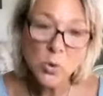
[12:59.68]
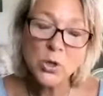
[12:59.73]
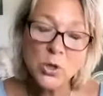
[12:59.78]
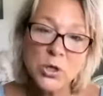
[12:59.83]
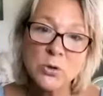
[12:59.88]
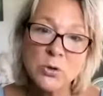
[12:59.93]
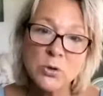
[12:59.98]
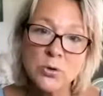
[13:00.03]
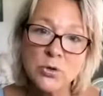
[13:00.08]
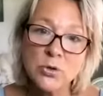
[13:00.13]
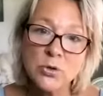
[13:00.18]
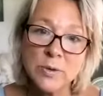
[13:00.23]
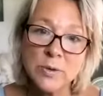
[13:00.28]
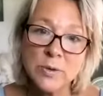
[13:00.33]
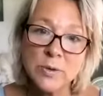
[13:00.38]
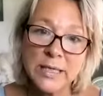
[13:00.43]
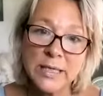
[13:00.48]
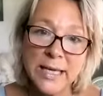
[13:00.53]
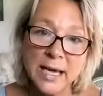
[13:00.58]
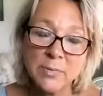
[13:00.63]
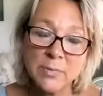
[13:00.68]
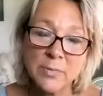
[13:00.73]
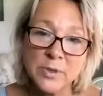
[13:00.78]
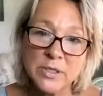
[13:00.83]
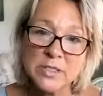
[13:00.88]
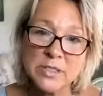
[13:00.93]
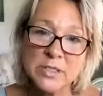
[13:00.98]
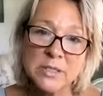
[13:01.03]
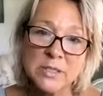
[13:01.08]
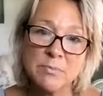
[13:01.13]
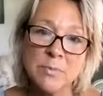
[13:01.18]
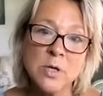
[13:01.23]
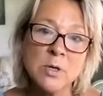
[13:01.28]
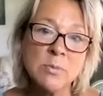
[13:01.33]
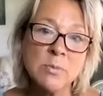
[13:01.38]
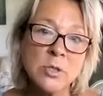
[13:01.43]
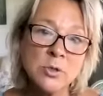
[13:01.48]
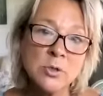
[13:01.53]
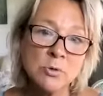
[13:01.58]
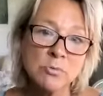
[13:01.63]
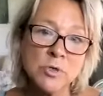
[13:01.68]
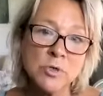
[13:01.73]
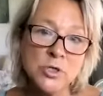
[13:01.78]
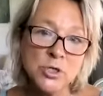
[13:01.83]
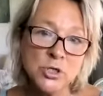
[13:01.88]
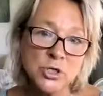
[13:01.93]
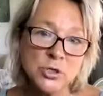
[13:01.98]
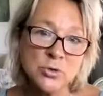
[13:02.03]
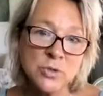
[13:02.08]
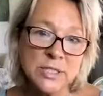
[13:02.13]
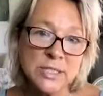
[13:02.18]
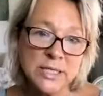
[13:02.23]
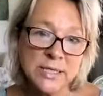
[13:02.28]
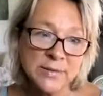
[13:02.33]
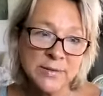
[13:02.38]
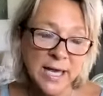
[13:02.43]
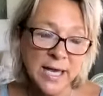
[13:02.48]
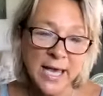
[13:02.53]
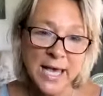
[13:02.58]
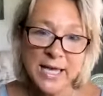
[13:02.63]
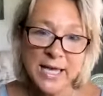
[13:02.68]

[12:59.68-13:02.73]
what you're doing now, because at the moment you're reducing that